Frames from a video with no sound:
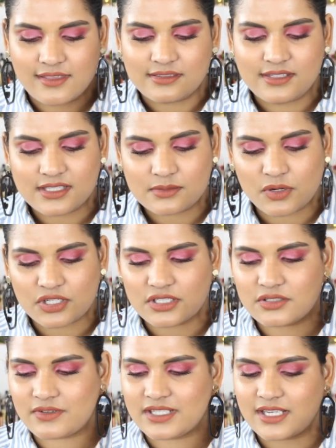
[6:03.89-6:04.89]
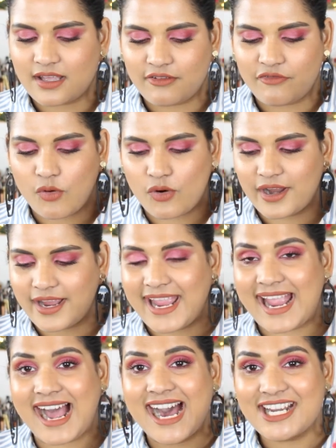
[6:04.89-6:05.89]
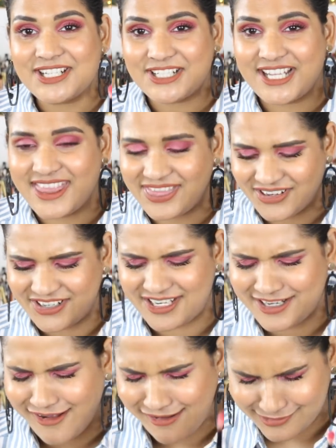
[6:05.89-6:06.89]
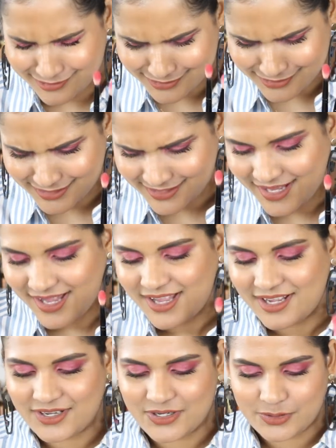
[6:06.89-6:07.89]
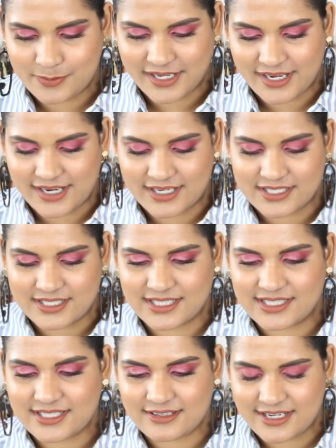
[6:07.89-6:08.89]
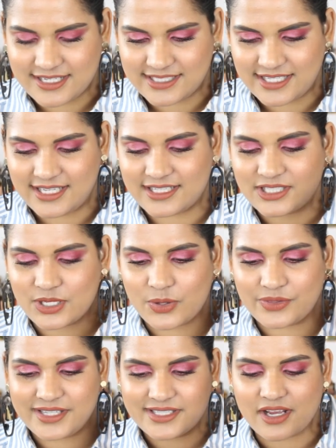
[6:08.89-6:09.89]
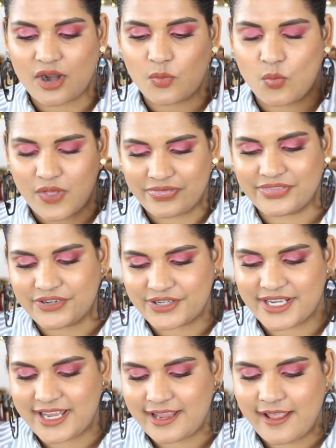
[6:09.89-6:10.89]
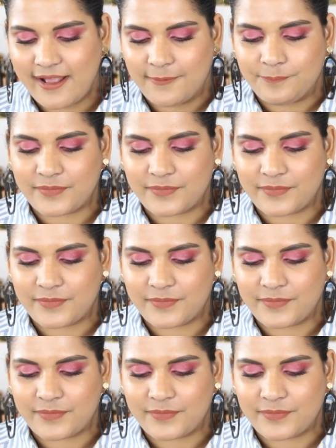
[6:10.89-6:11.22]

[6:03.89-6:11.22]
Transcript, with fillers: These brushes retail for one hundred thirty dollars. Oh my gosh, it's crazy. So these are one hundred thirty dollars.